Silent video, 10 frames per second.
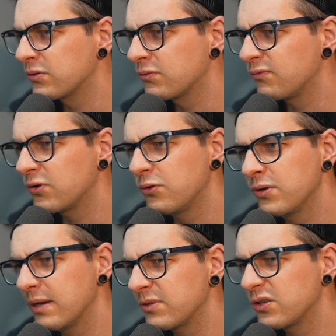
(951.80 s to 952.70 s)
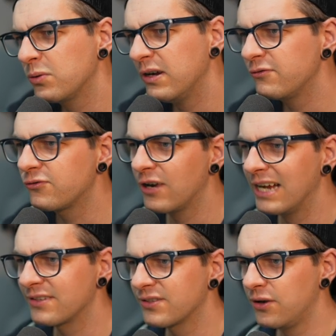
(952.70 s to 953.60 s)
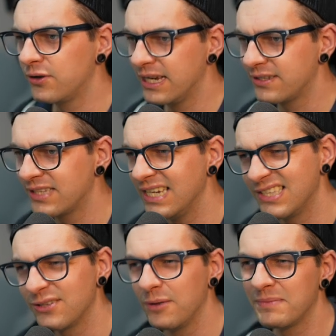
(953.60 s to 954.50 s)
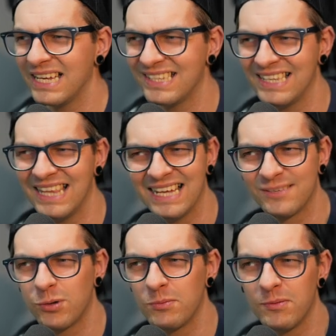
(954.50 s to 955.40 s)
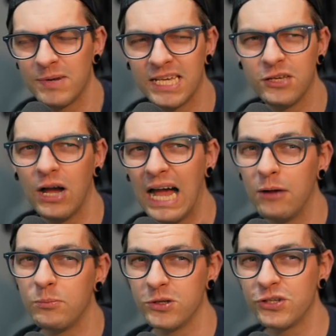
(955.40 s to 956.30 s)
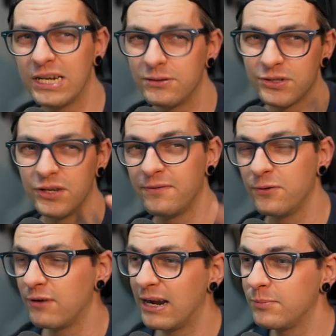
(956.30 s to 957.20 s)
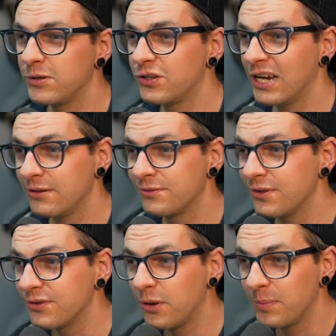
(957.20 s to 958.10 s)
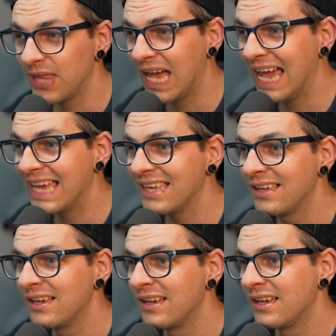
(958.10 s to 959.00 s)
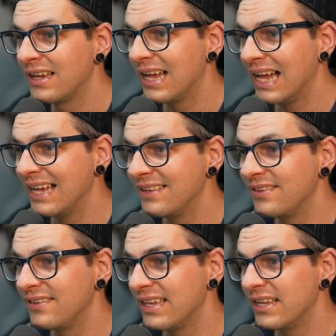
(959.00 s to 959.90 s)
Record up to 12 tracks on SD. So I'm guessing that's probably your output channel. So your 4 output channels on top of the 8. And it